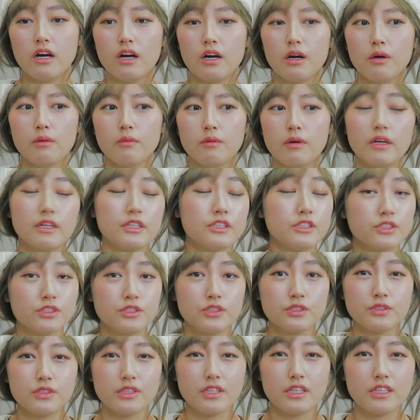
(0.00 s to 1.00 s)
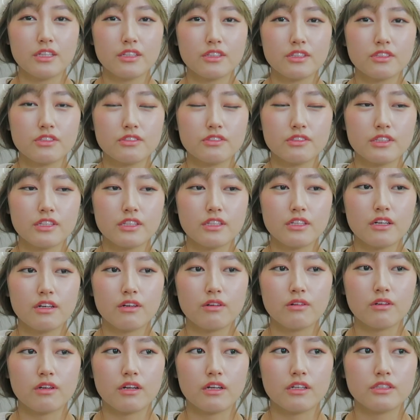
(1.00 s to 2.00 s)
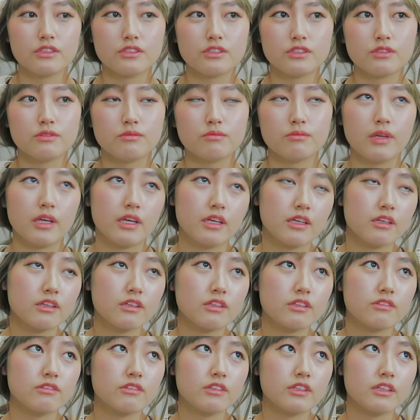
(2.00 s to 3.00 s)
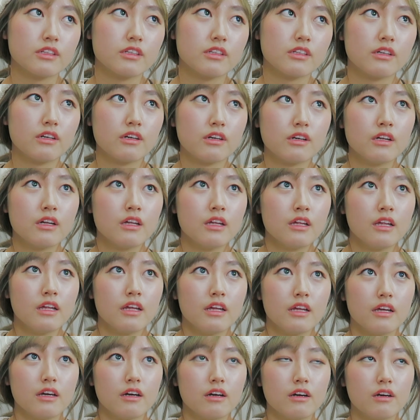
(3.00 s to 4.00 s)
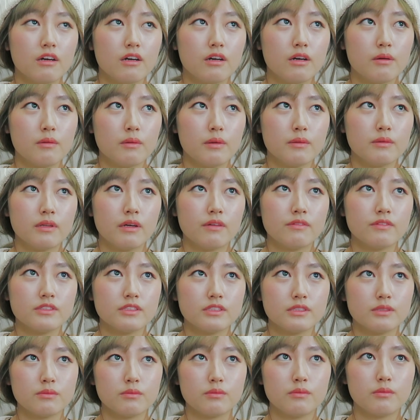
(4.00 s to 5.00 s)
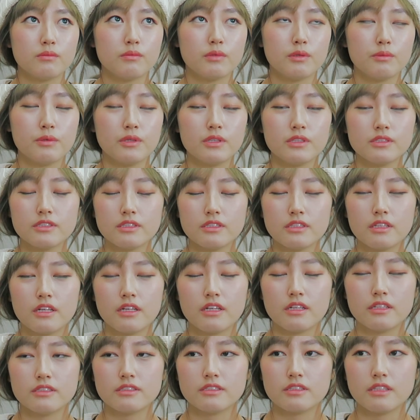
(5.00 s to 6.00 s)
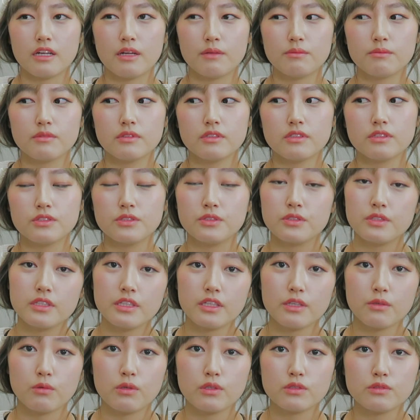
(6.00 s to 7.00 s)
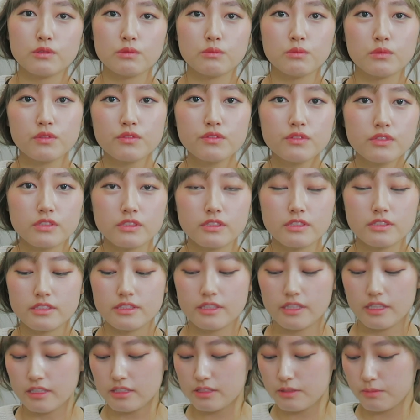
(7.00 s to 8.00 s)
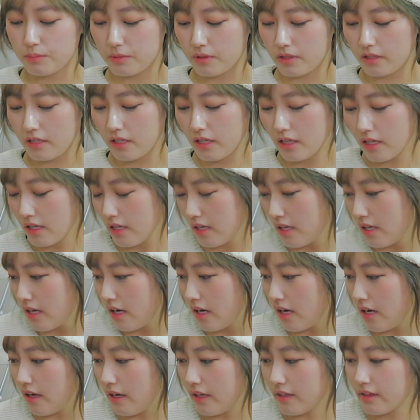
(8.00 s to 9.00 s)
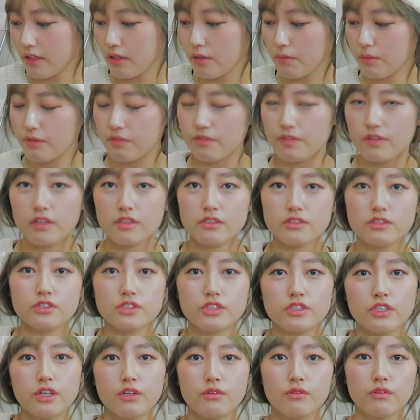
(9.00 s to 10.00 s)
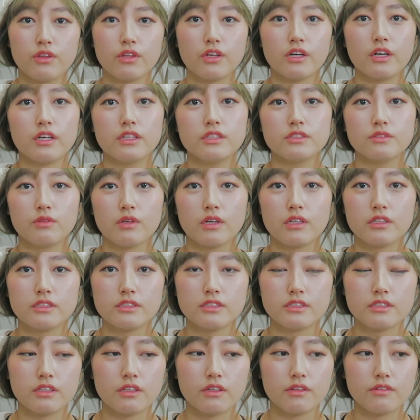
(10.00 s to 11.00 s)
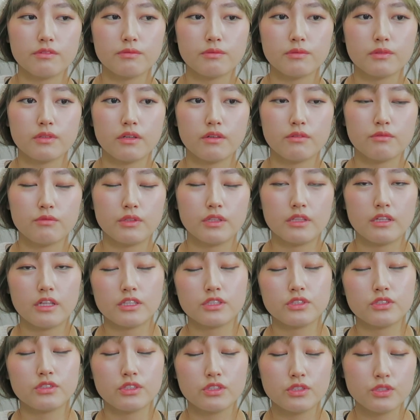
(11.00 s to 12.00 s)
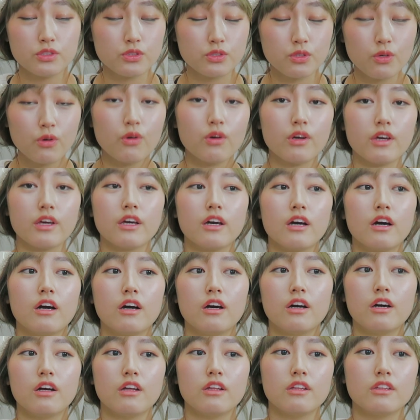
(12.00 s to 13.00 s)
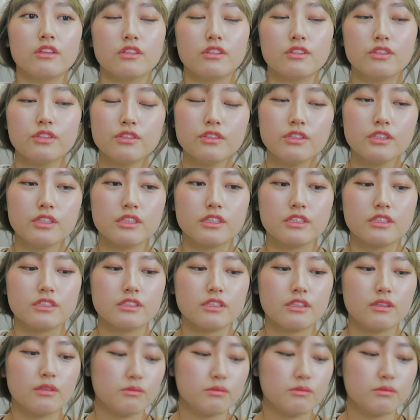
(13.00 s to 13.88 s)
I used to eat in Korea or I used to make in Korea. And obviously my parents and I stopped doing it once we moved to the States, but I thought it would be fun to share with you guys what kind of stuff we like to enjoy on the New Year's.